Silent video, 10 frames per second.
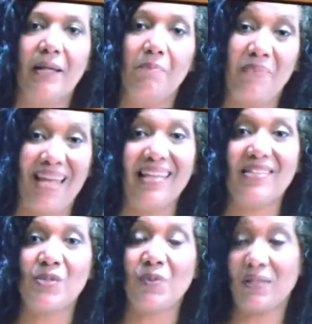
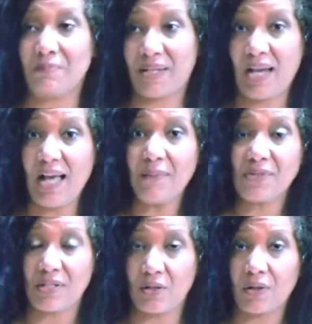pens what becomes
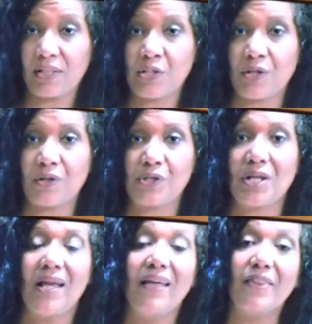in the early church
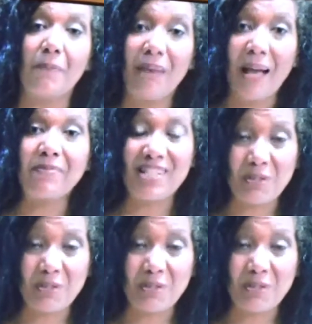the baptismal